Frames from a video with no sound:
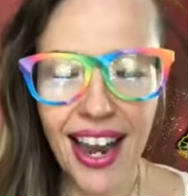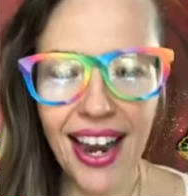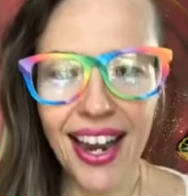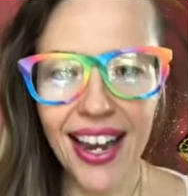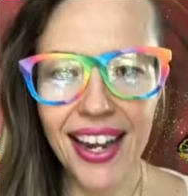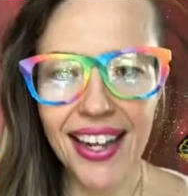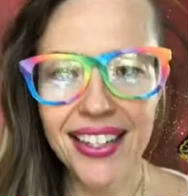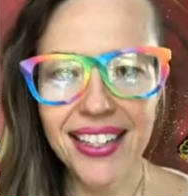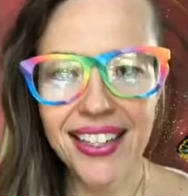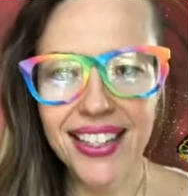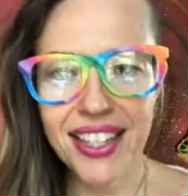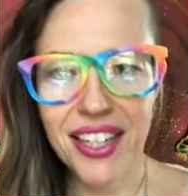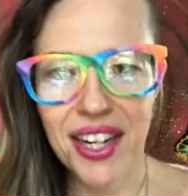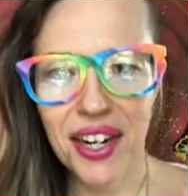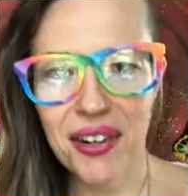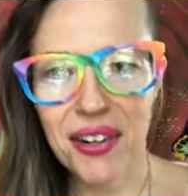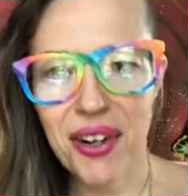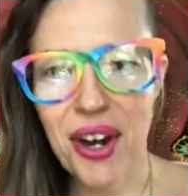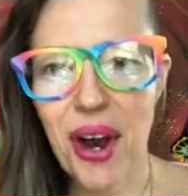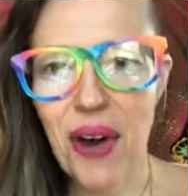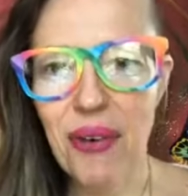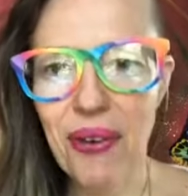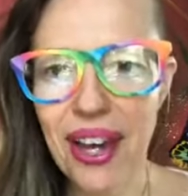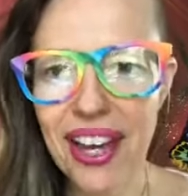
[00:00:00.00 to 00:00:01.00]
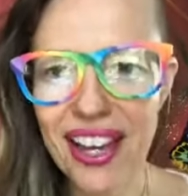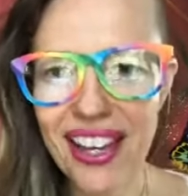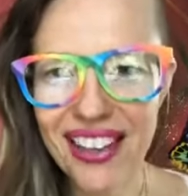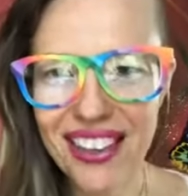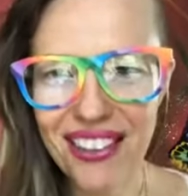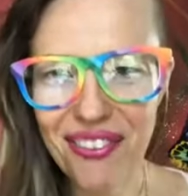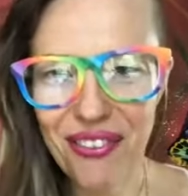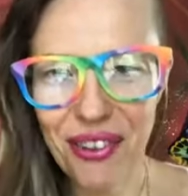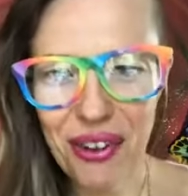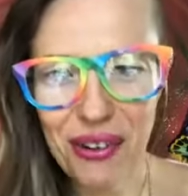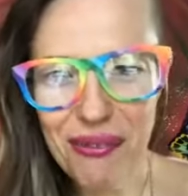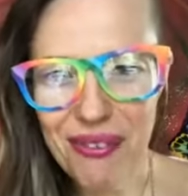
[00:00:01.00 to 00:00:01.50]
And,
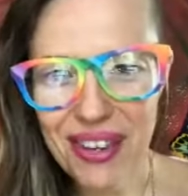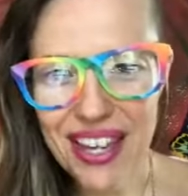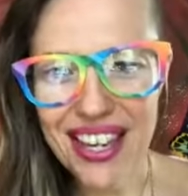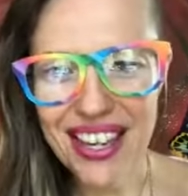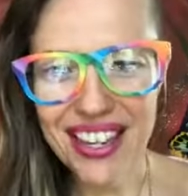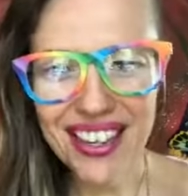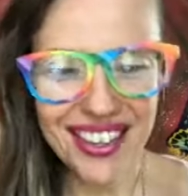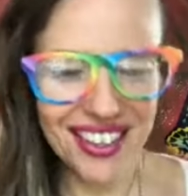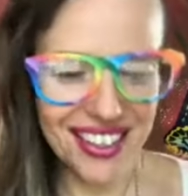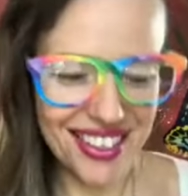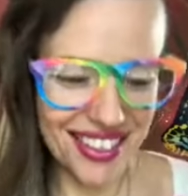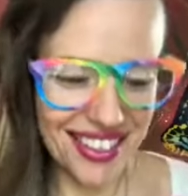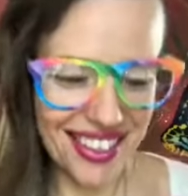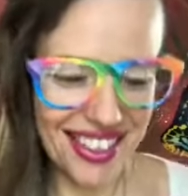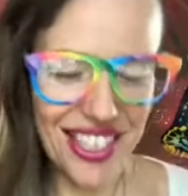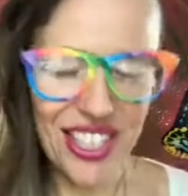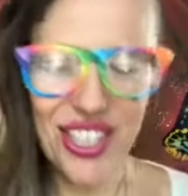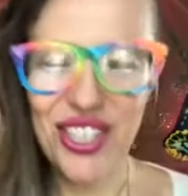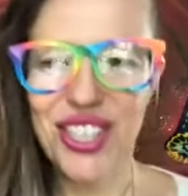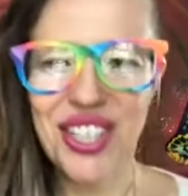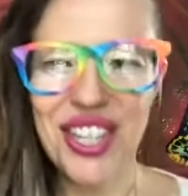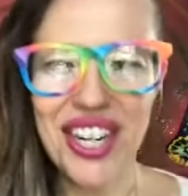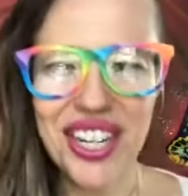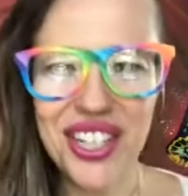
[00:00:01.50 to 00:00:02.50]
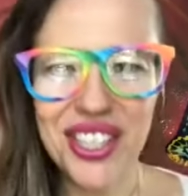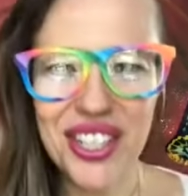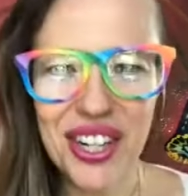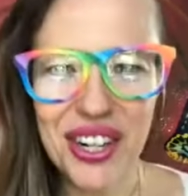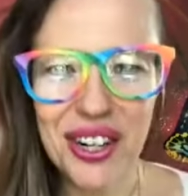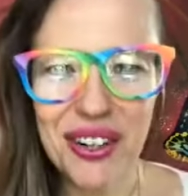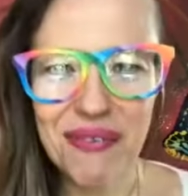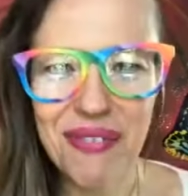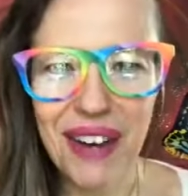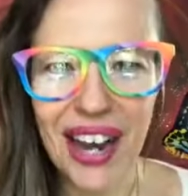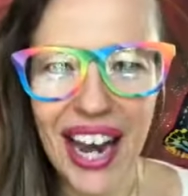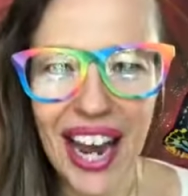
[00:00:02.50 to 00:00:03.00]
knowing for me, this
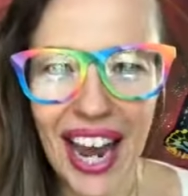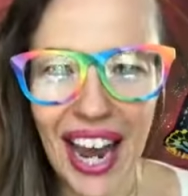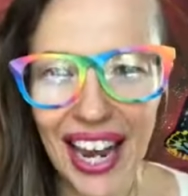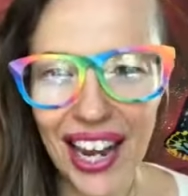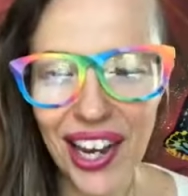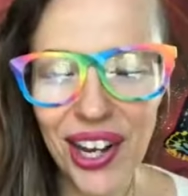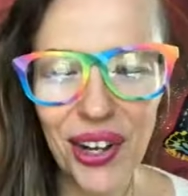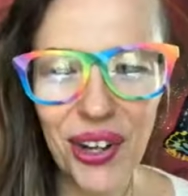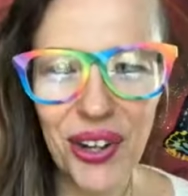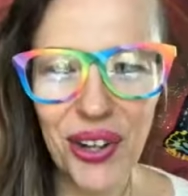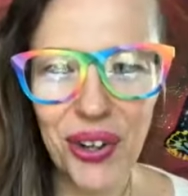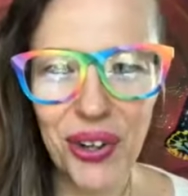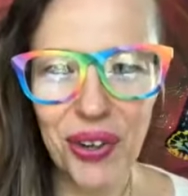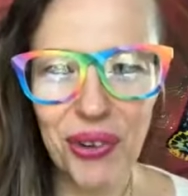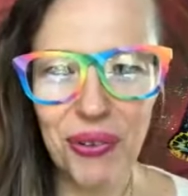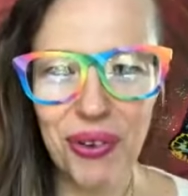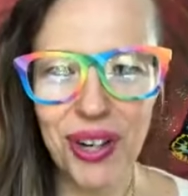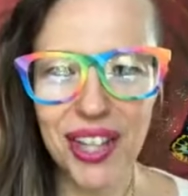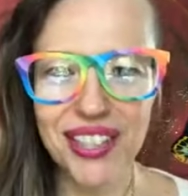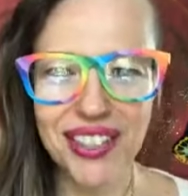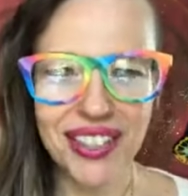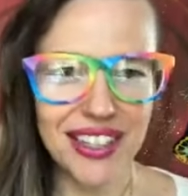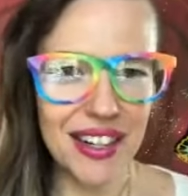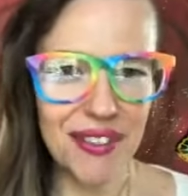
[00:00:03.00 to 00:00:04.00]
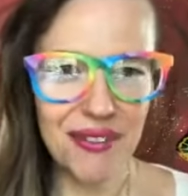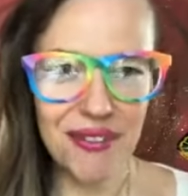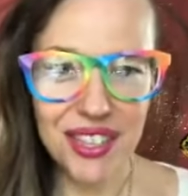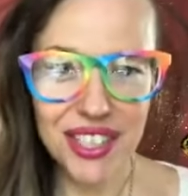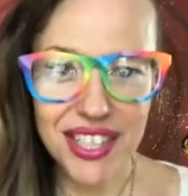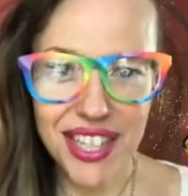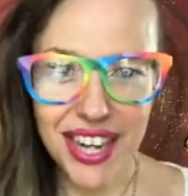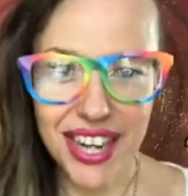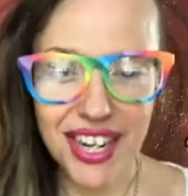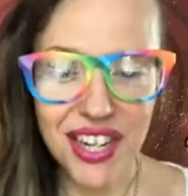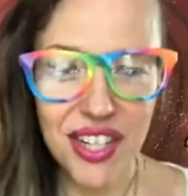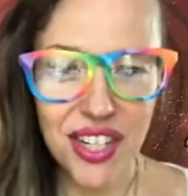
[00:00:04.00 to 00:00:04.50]
initiation of my ankle was an
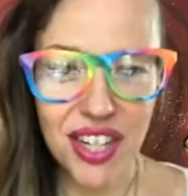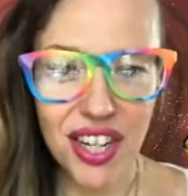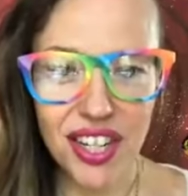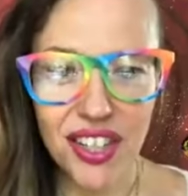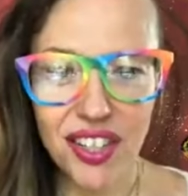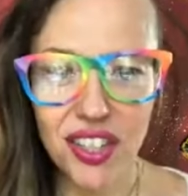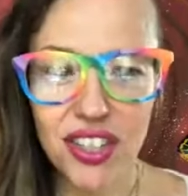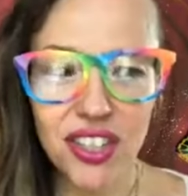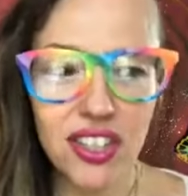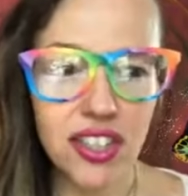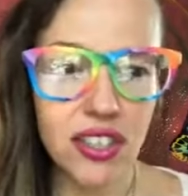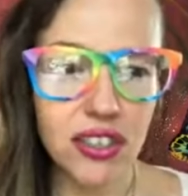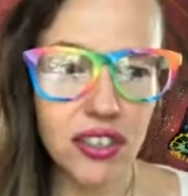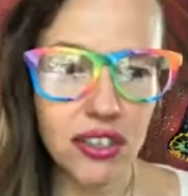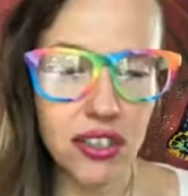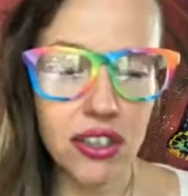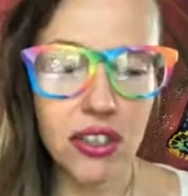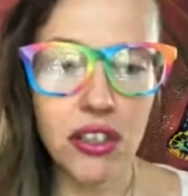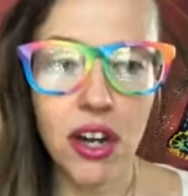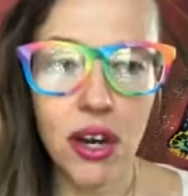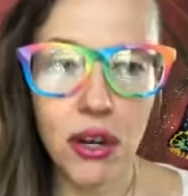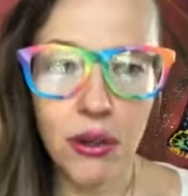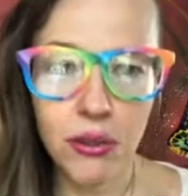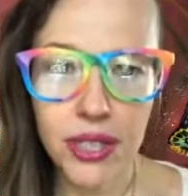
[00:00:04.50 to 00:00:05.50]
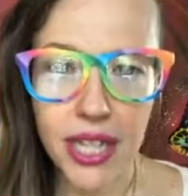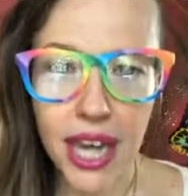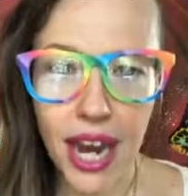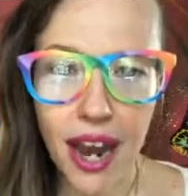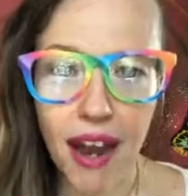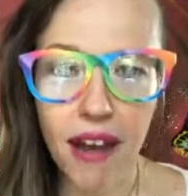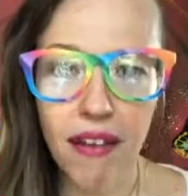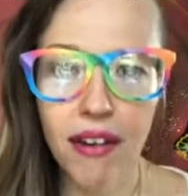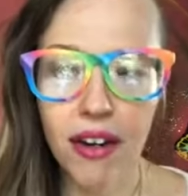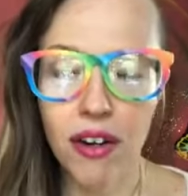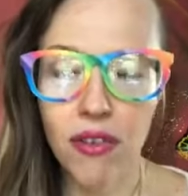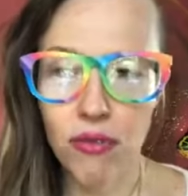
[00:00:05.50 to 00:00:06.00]
invitation just to slow
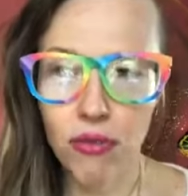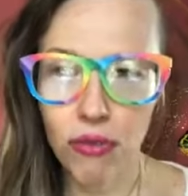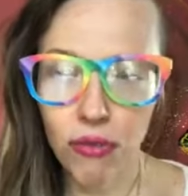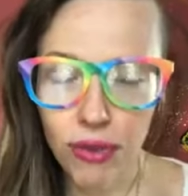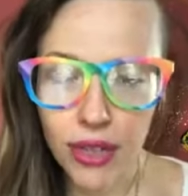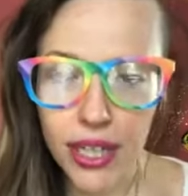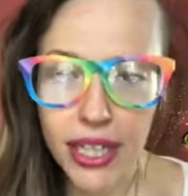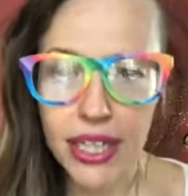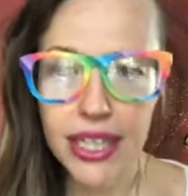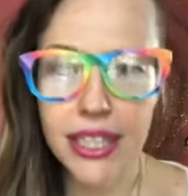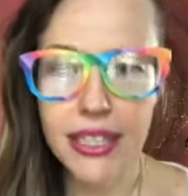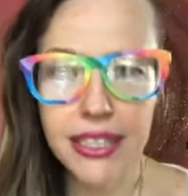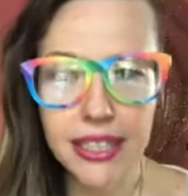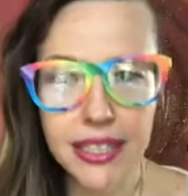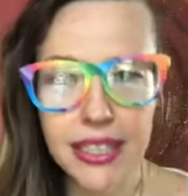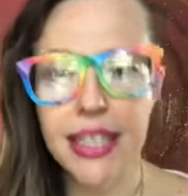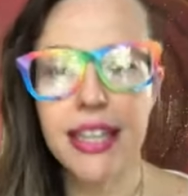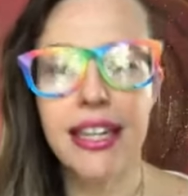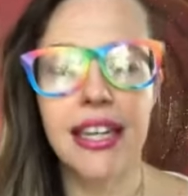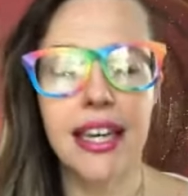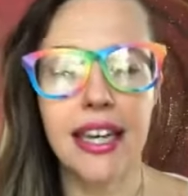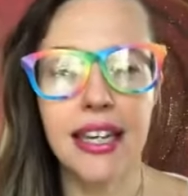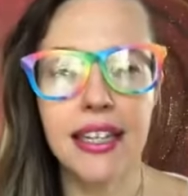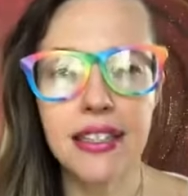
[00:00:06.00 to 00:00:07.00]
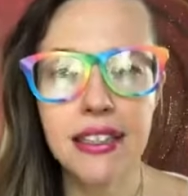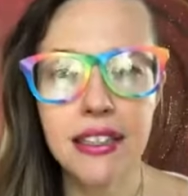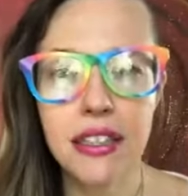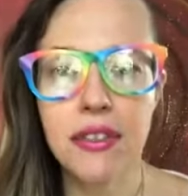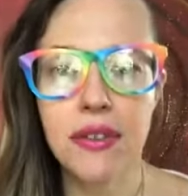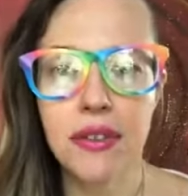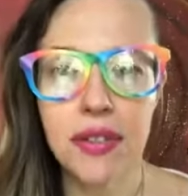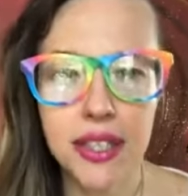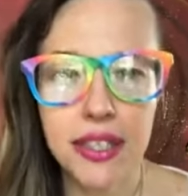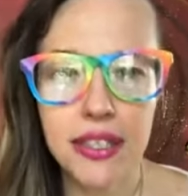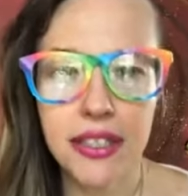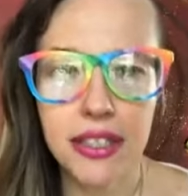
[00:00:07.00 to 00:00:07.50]
down and really sink
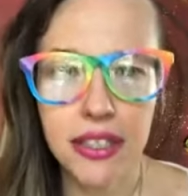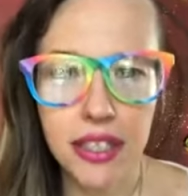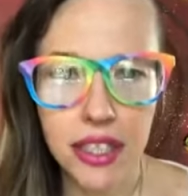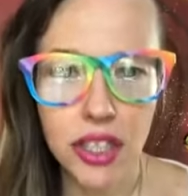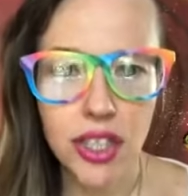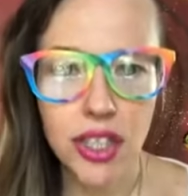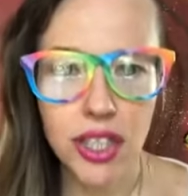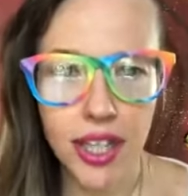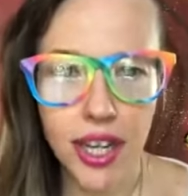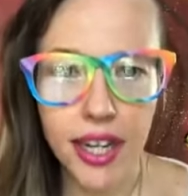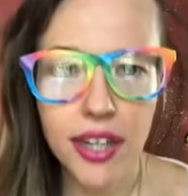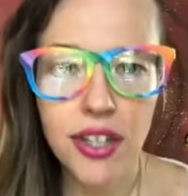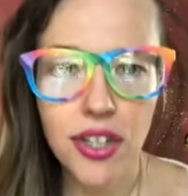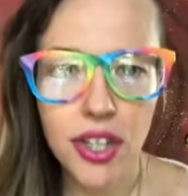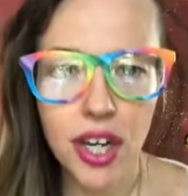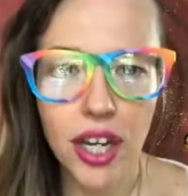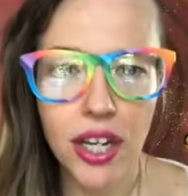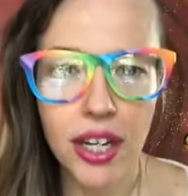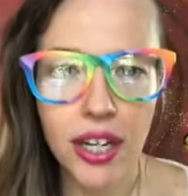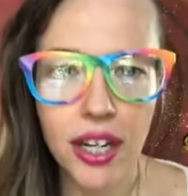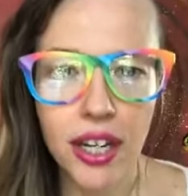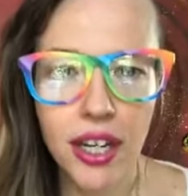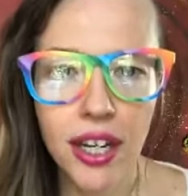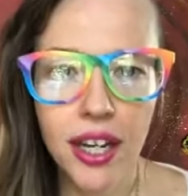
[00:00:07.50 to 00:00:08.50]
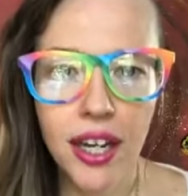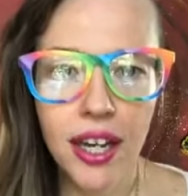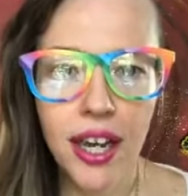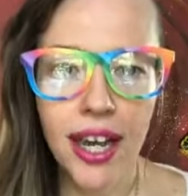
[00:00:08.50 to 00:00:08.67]
into this initiation